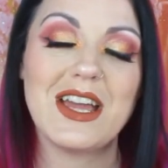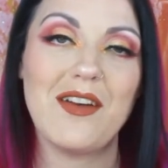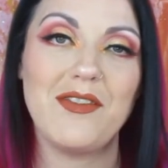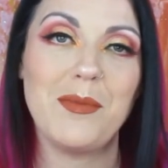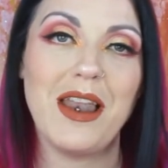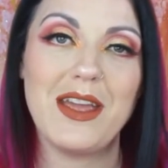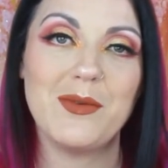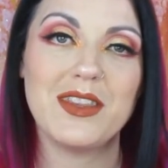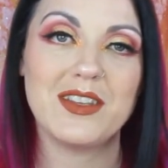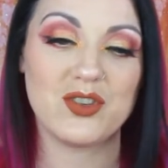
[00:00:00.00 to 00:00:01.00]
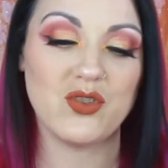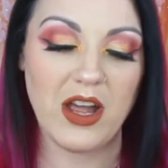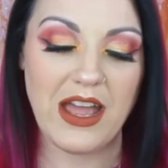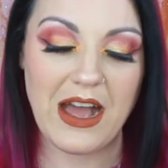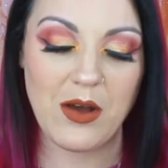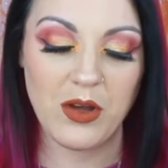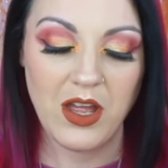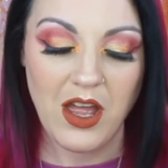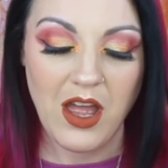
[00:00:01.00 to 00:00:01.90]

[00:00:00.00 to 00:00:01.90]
to have a play with and try out